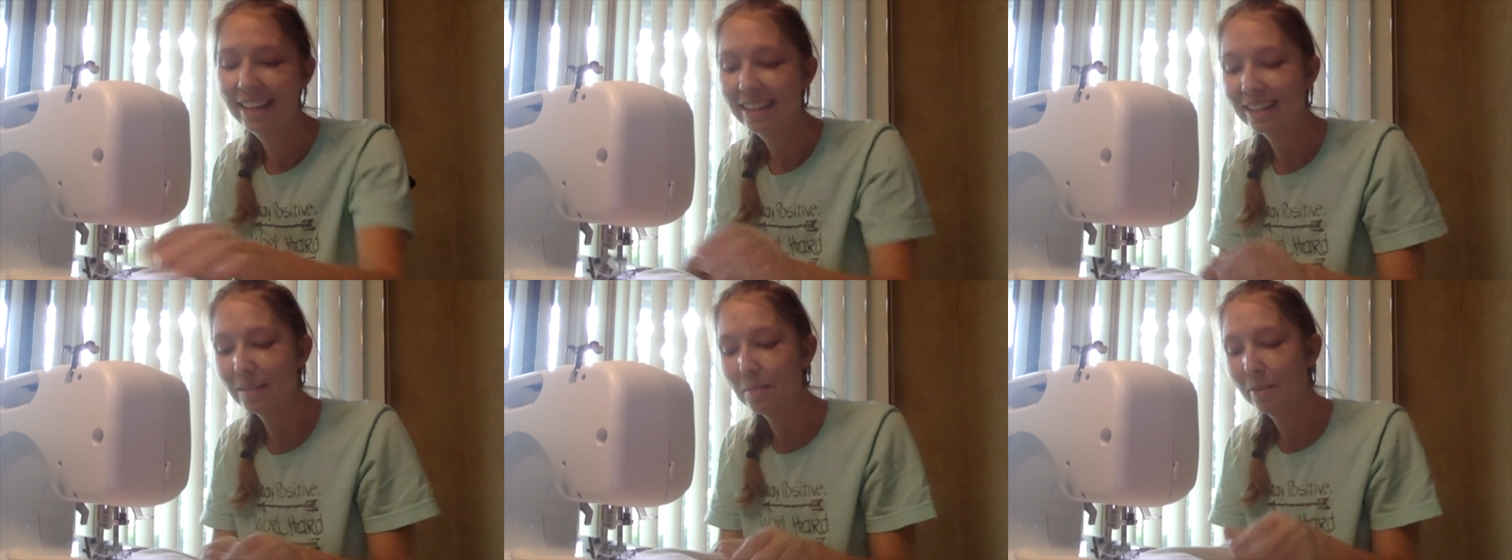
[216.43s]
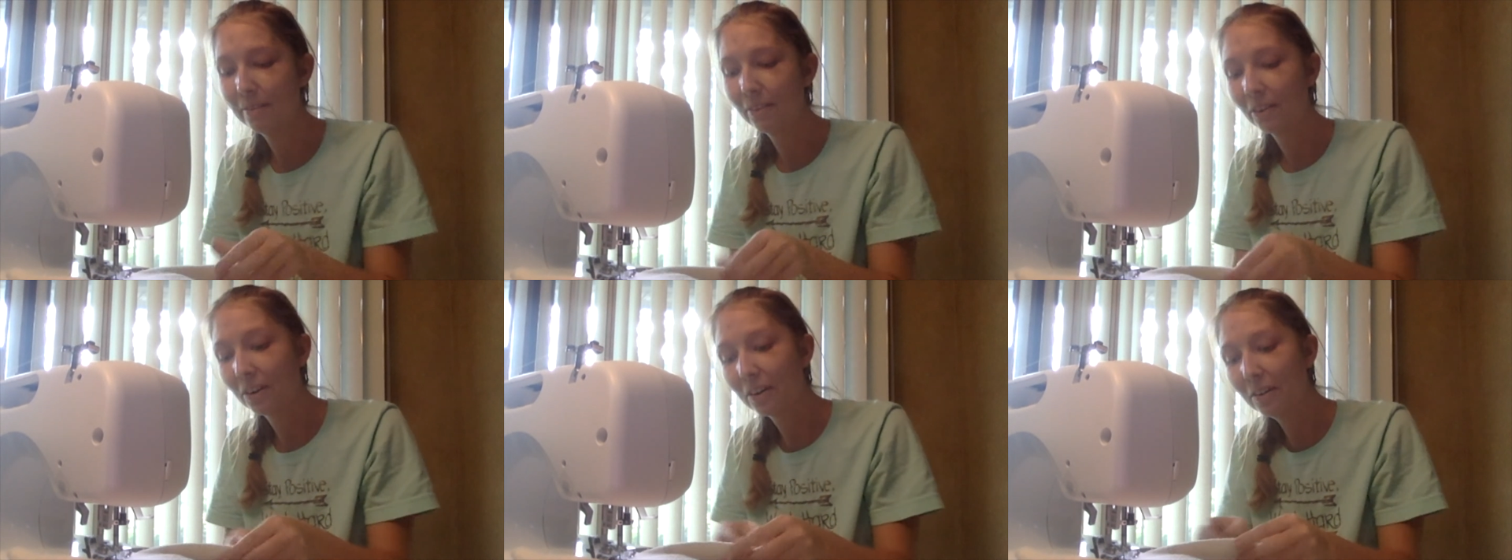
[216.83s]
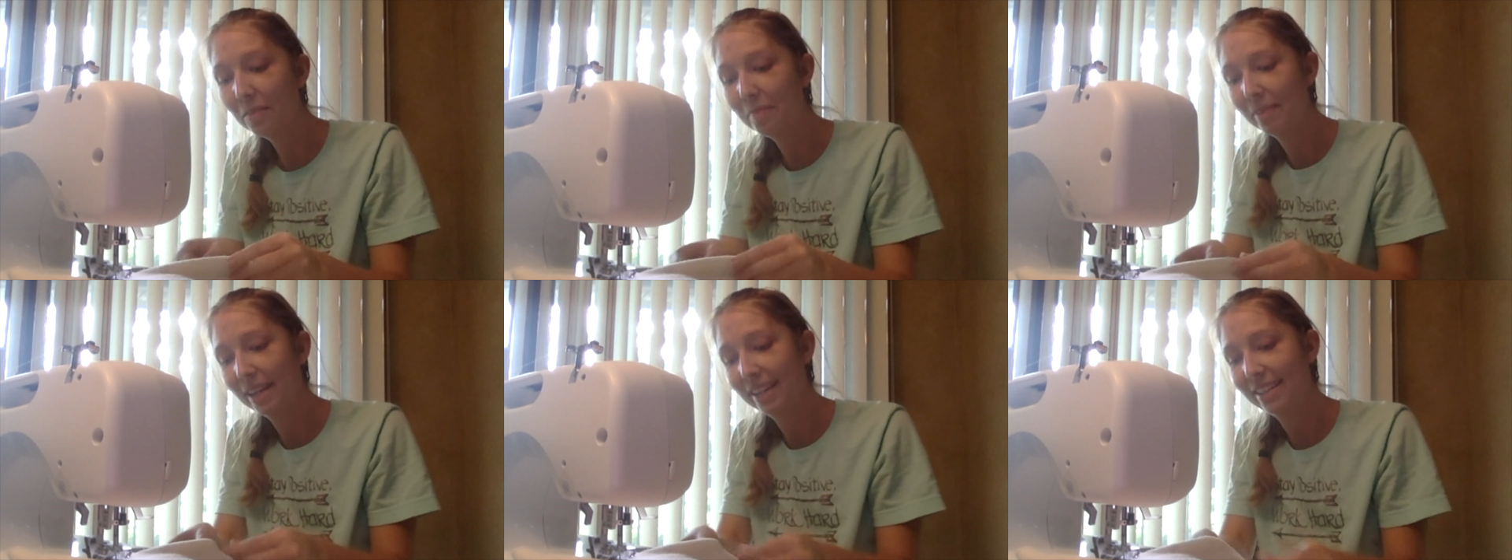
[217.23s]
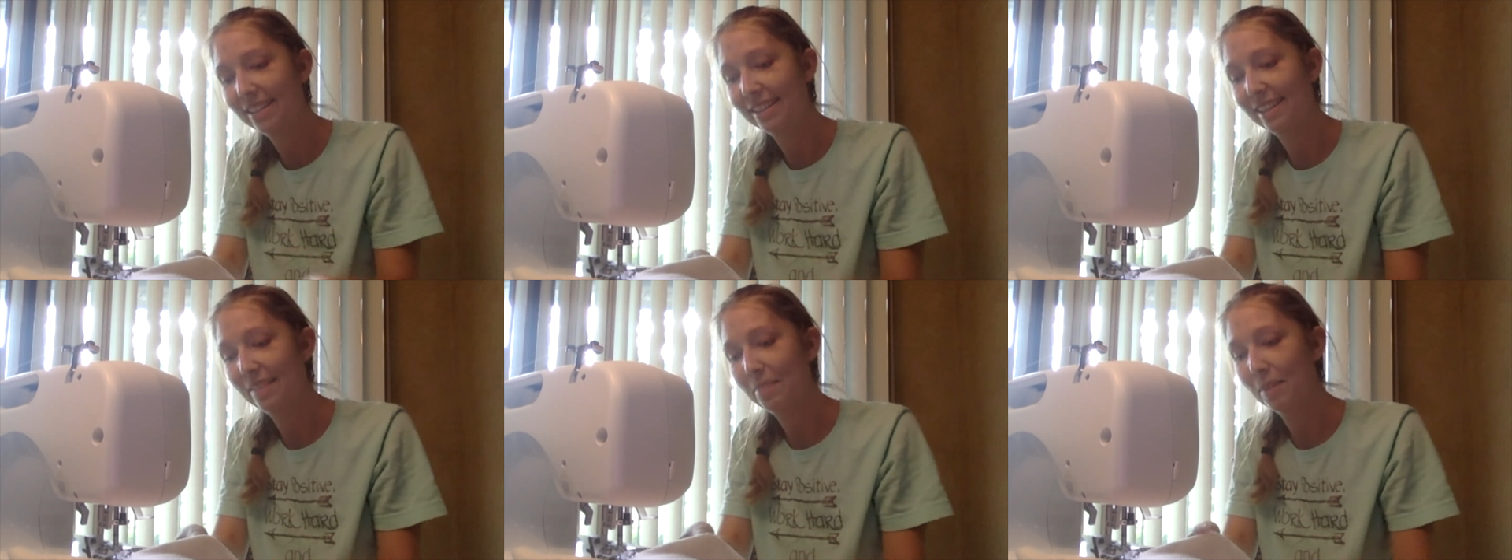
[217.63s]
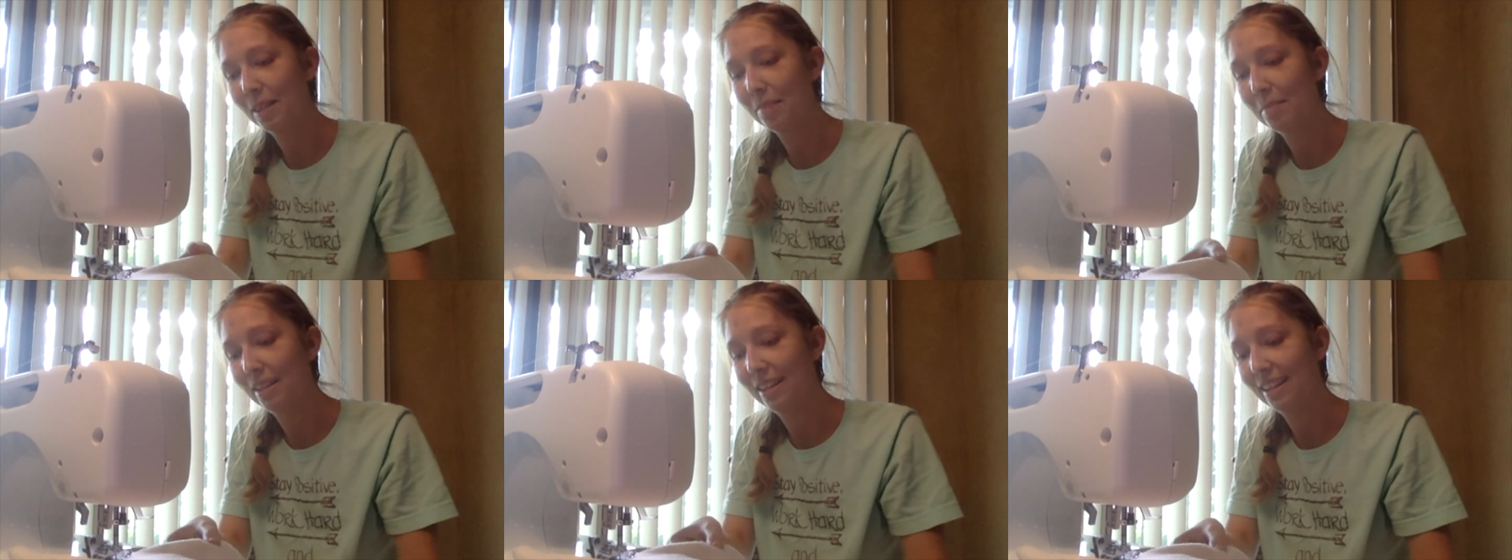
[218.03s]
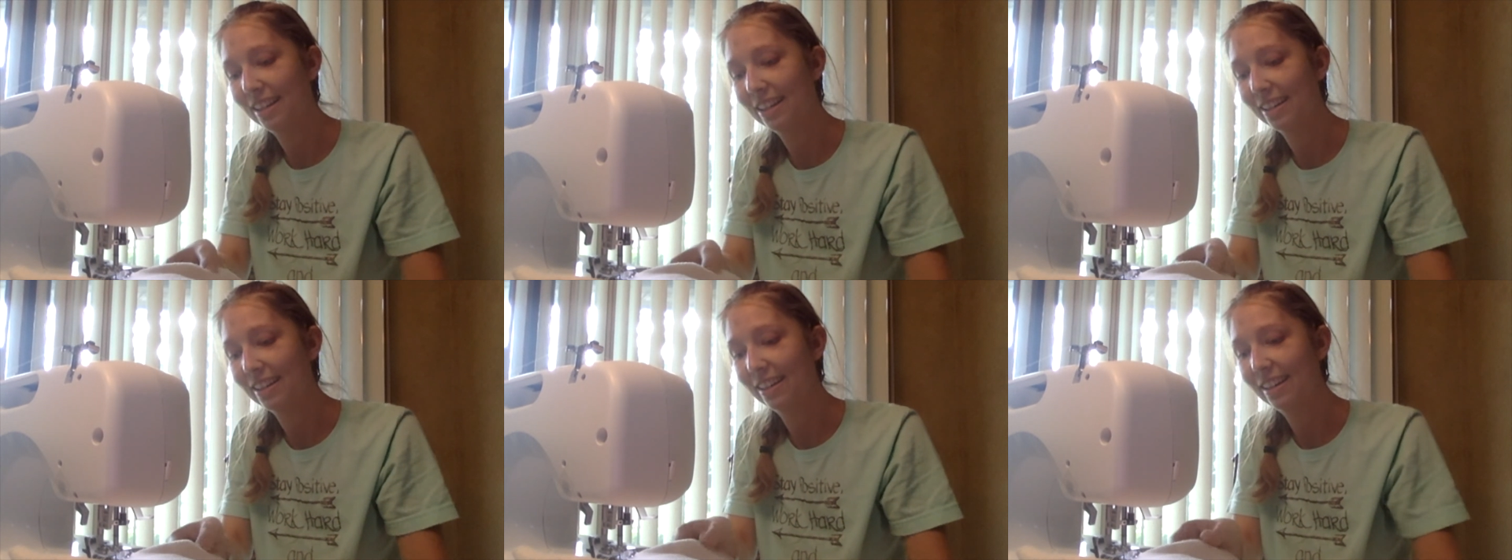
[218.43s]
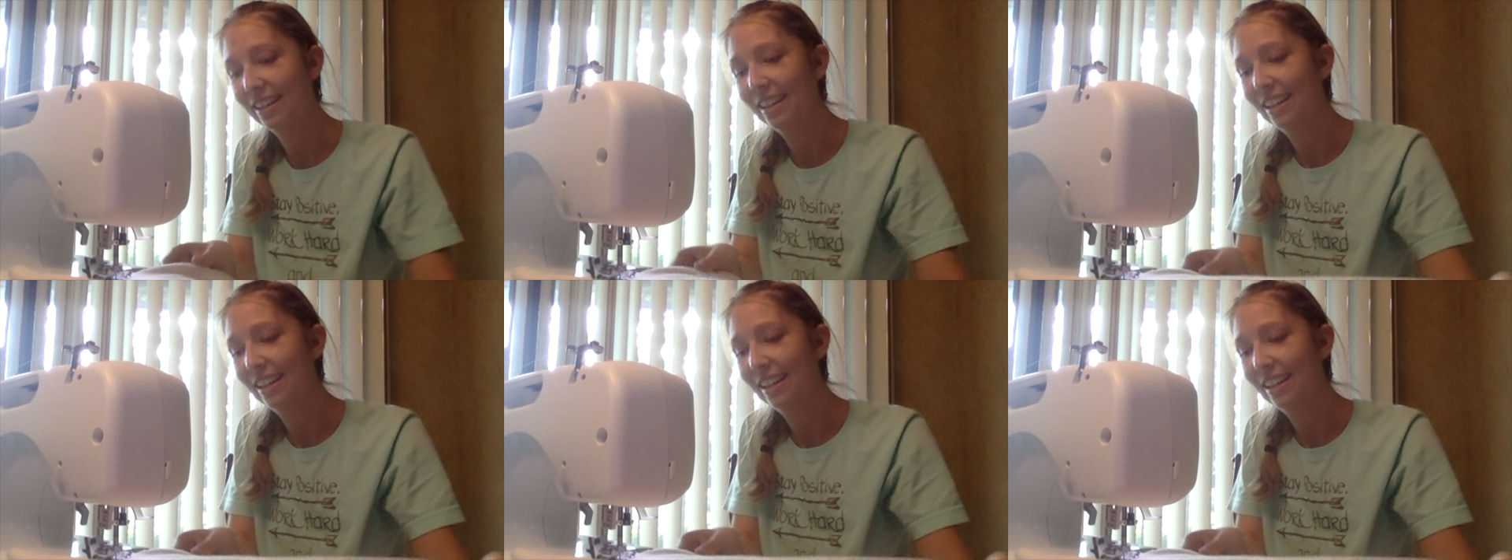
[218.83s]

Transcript: some of her own buttons and put them in here.